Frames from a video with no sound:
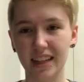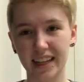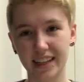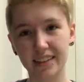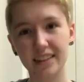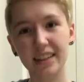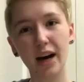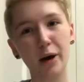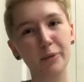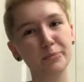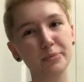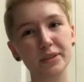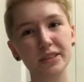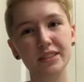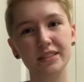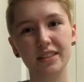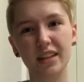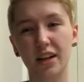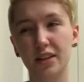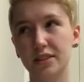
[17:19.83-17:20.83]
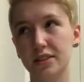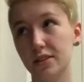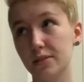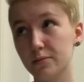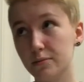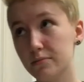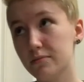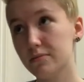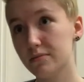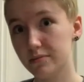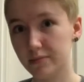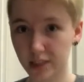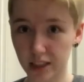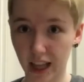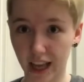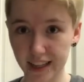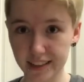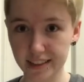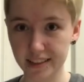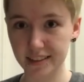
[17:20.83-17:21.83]
like cups, also
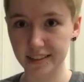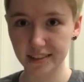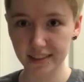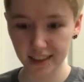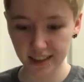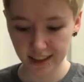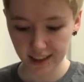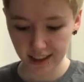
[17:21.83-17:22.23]
glasses.